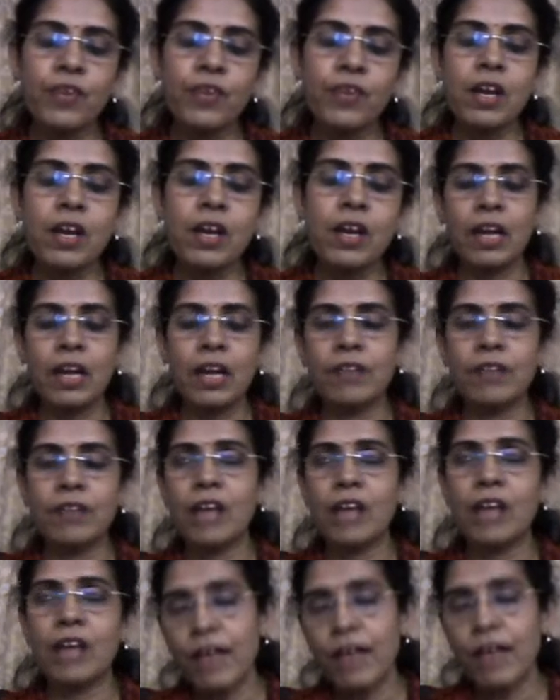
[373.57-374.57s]

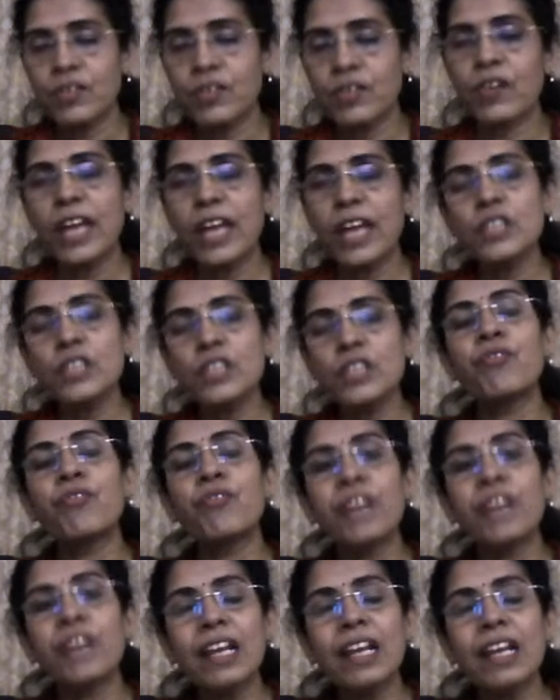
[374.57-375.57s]
have the right to
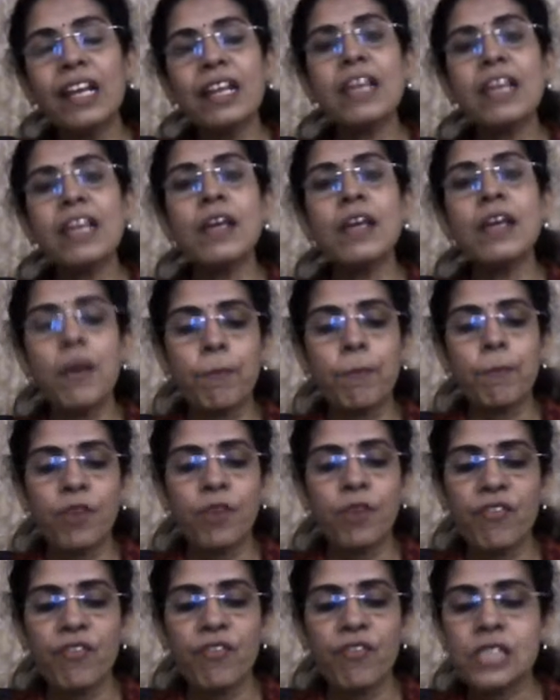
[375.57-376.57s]
freely
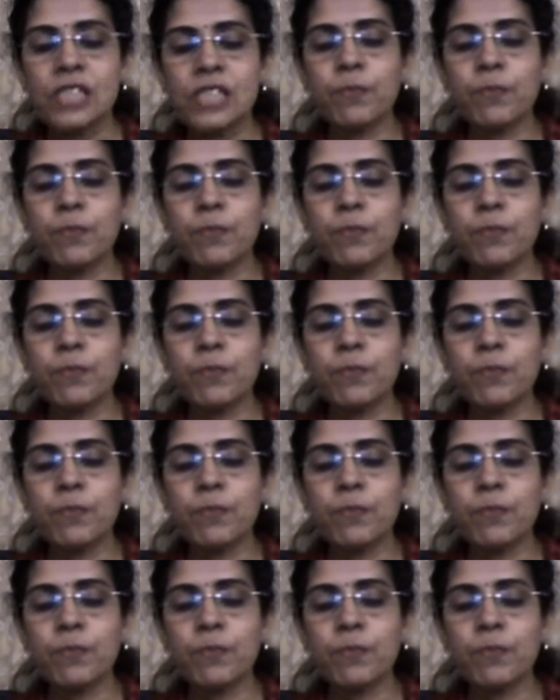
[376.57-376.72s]
profess,